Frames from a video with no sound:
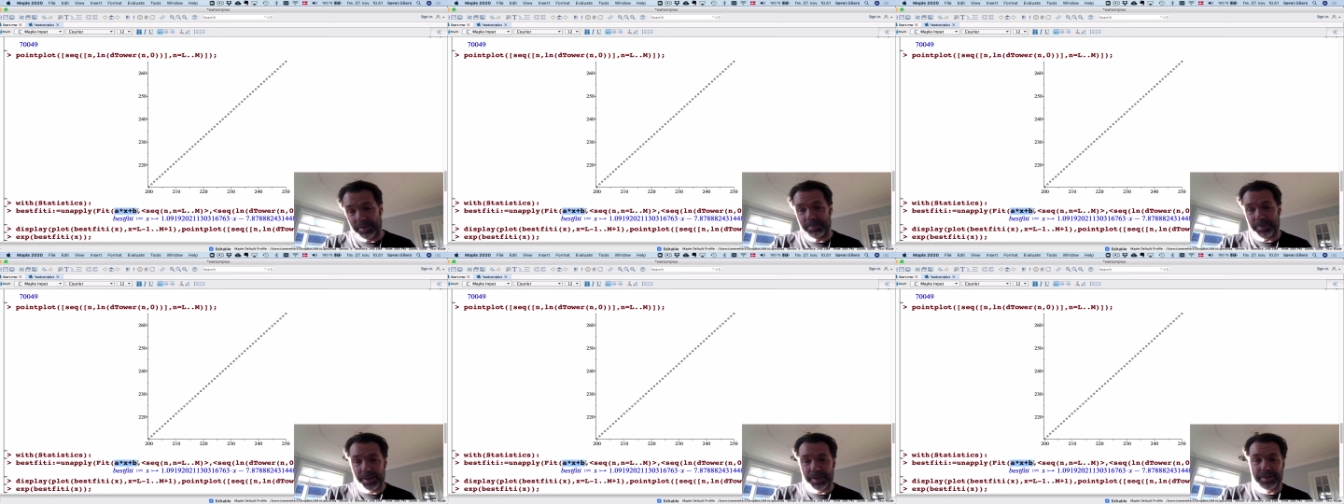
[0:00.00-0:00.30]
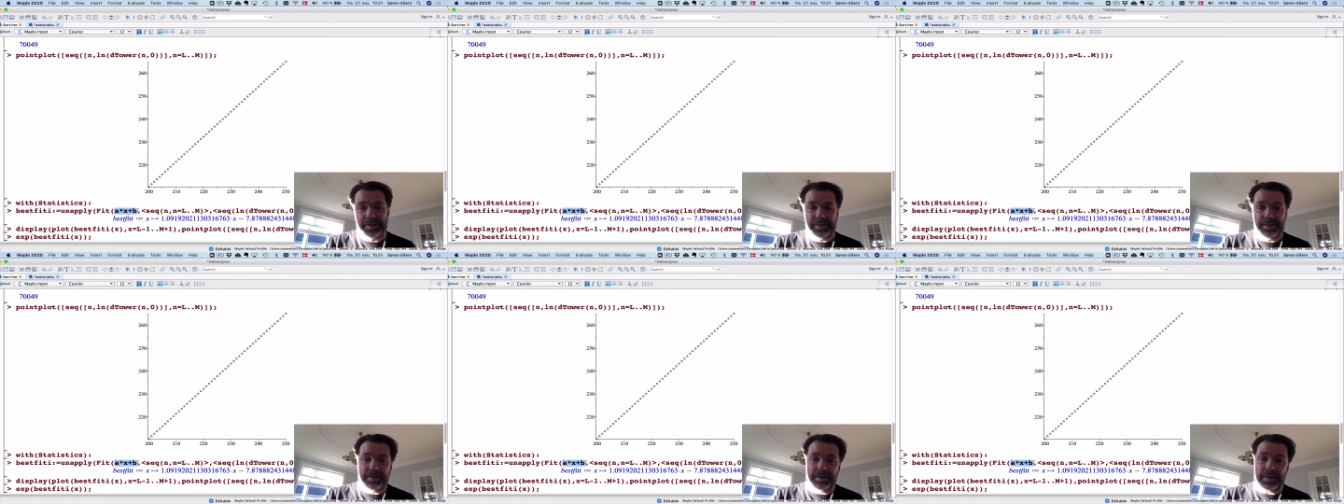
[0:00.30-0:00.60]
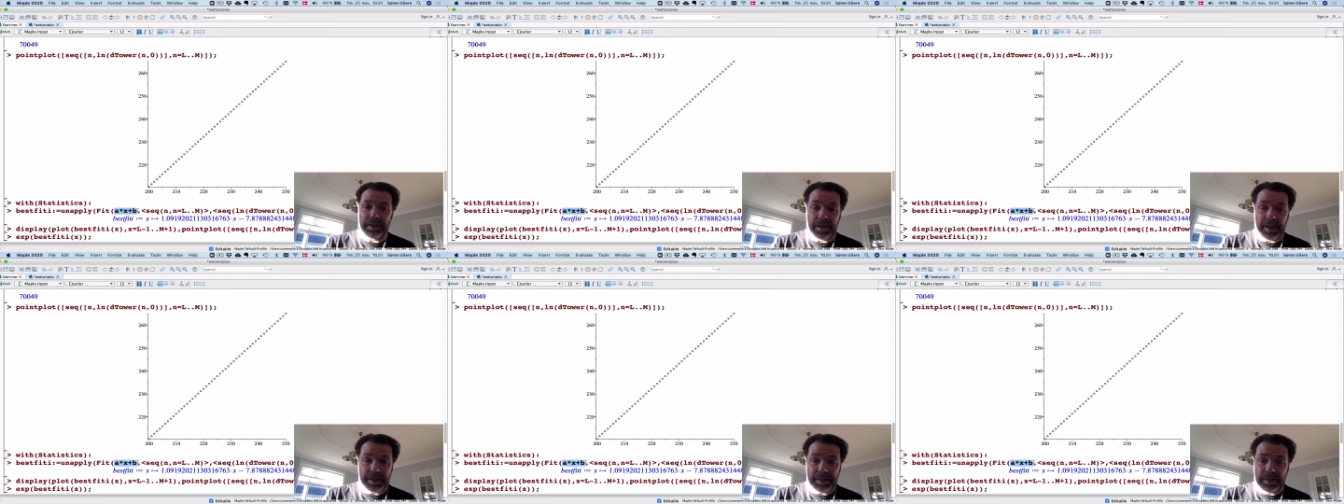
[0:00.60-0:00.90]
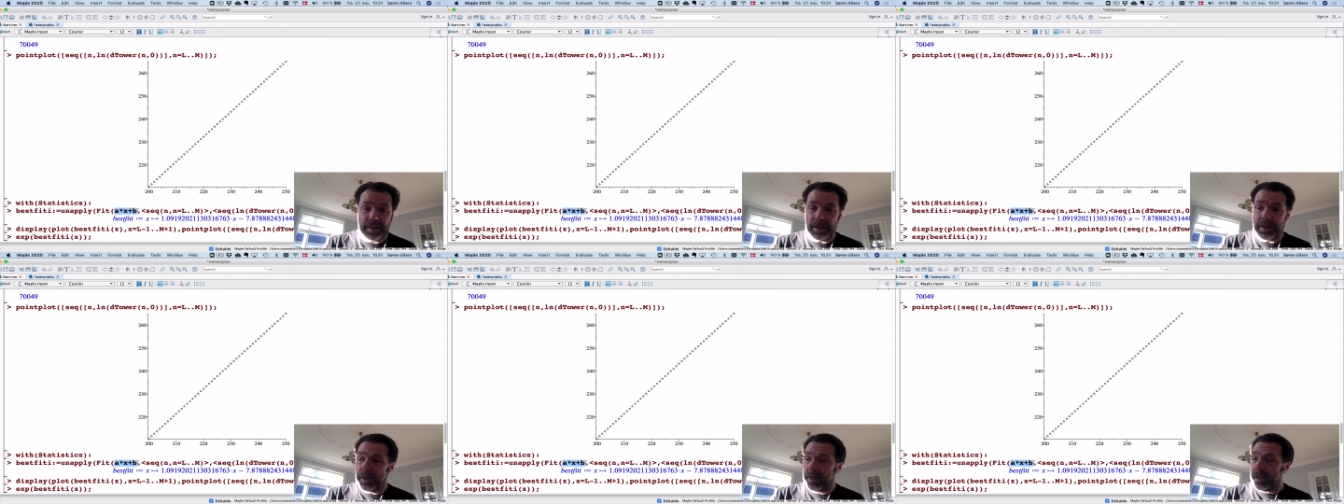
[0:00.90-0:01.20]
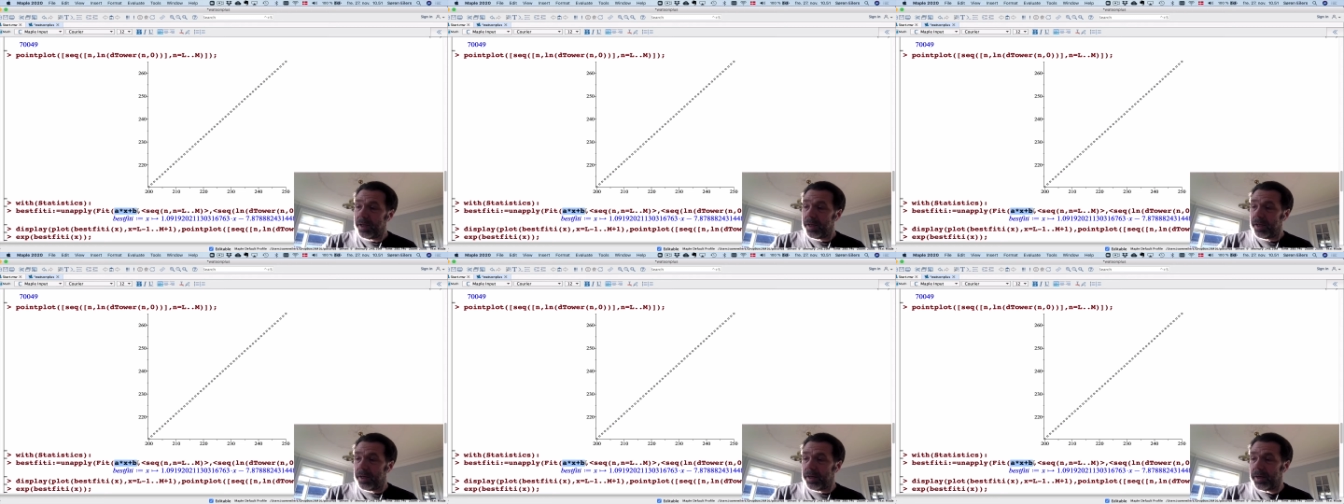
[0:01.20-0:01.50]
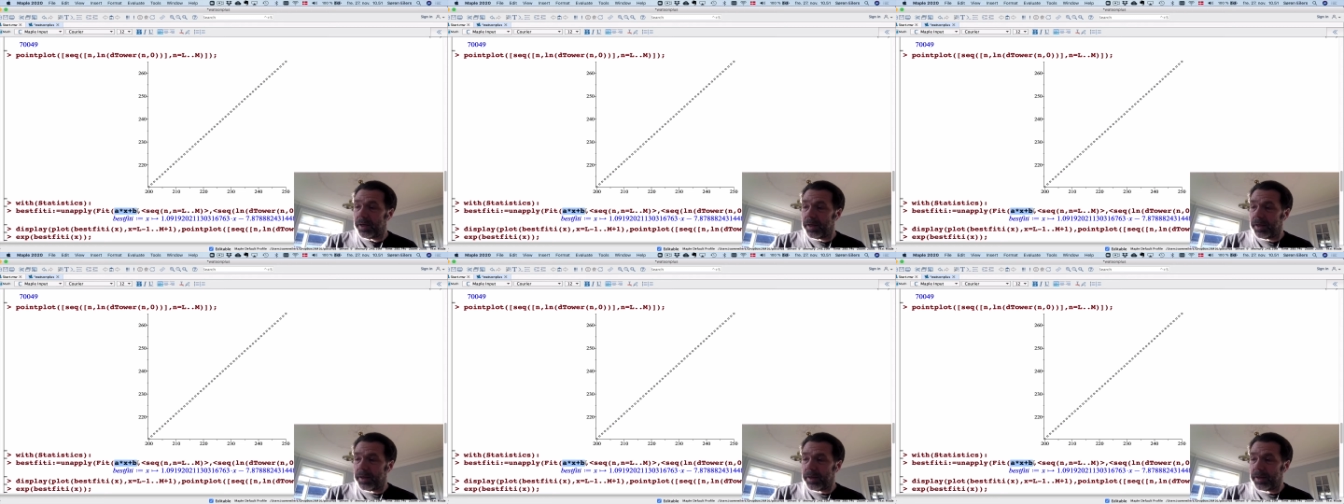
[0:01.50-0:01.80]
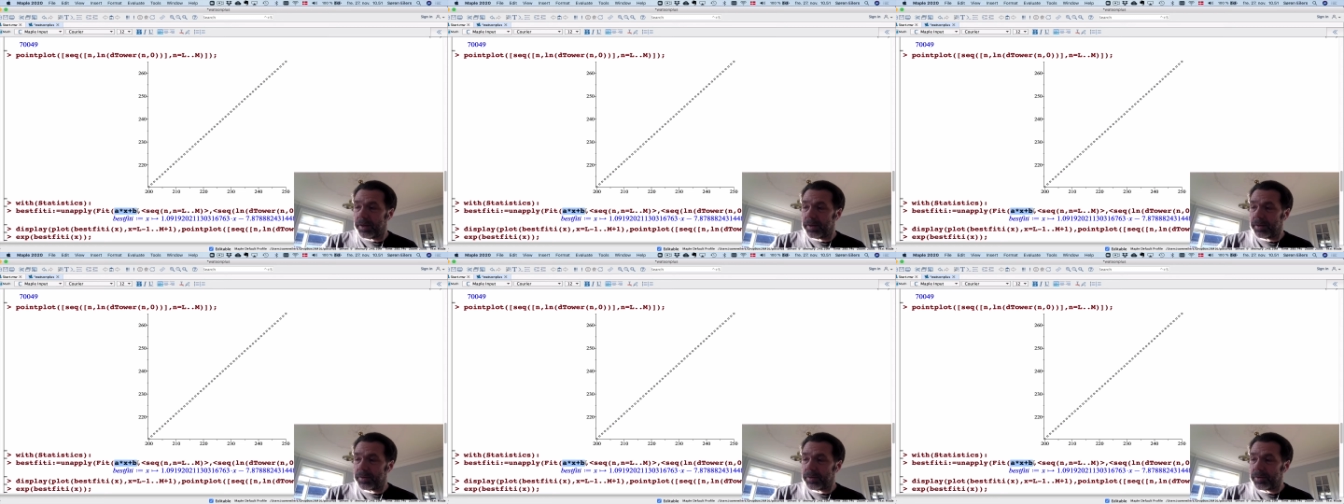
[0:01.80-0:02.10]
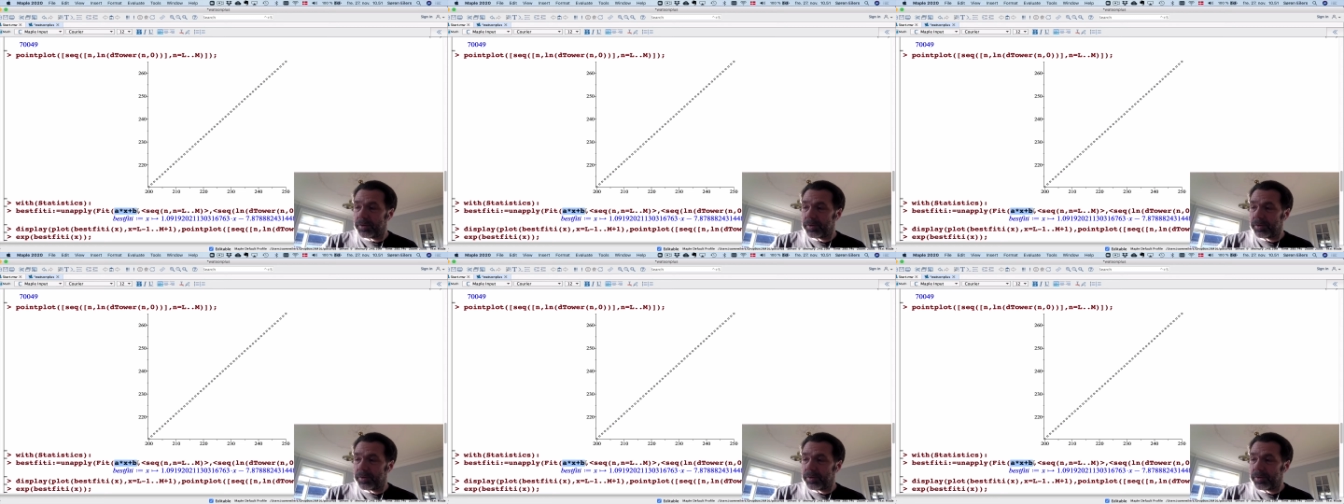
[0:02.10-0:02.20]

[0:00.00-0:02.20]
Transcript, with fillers: the best line, uh,